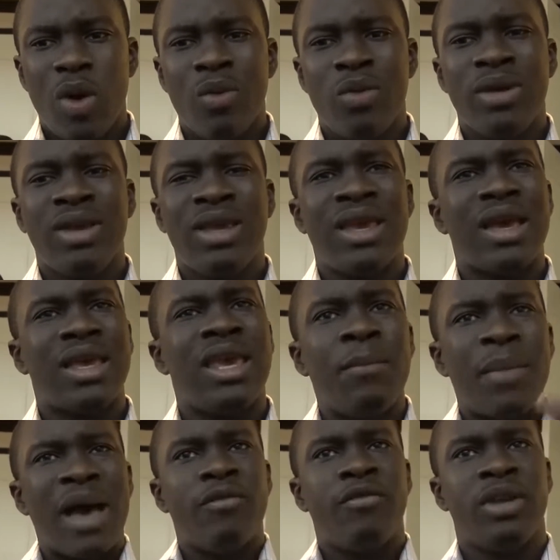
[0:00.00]
we
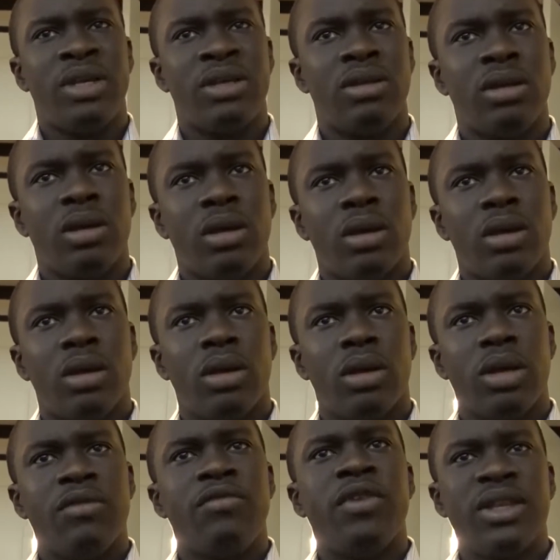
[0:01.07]
keep having
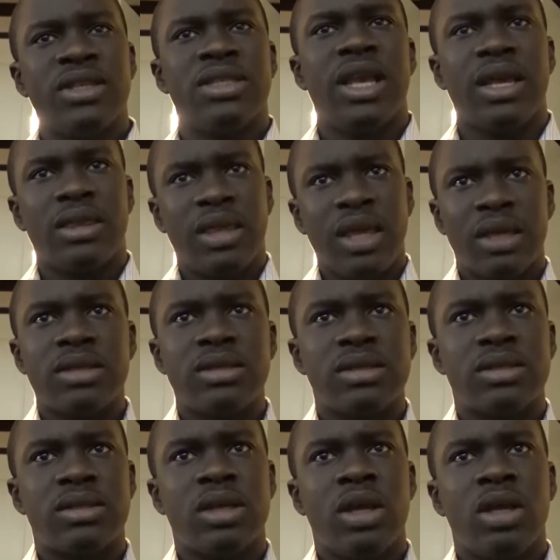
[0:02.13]
events like
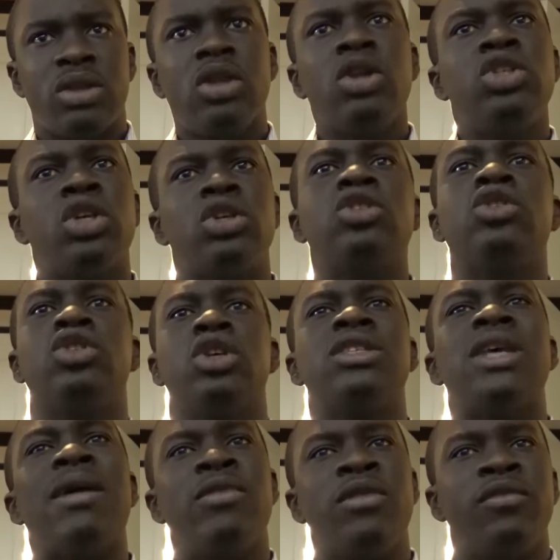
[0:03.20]
this, not just
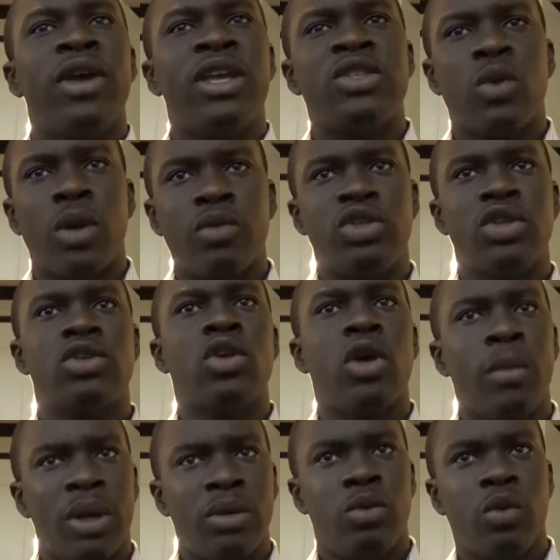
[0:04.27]
to have events where we just
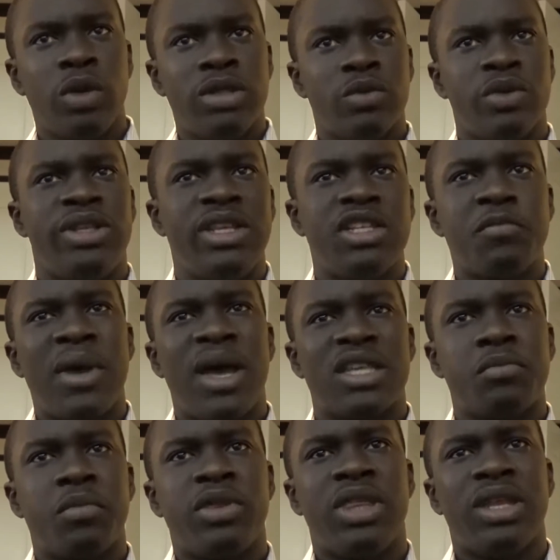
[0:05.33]
come and we
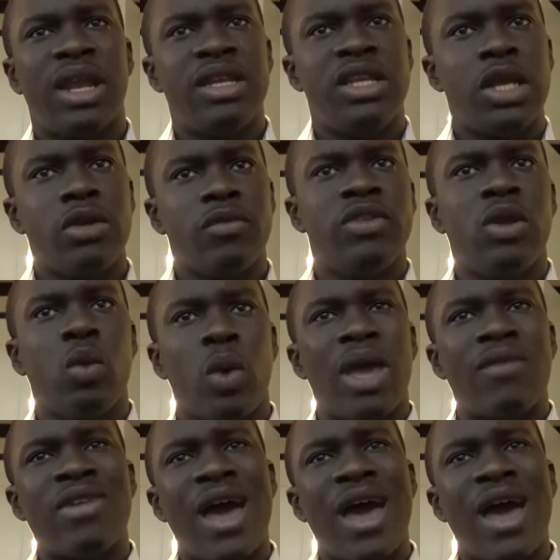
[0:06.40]
disperse, but then at the end of the day we have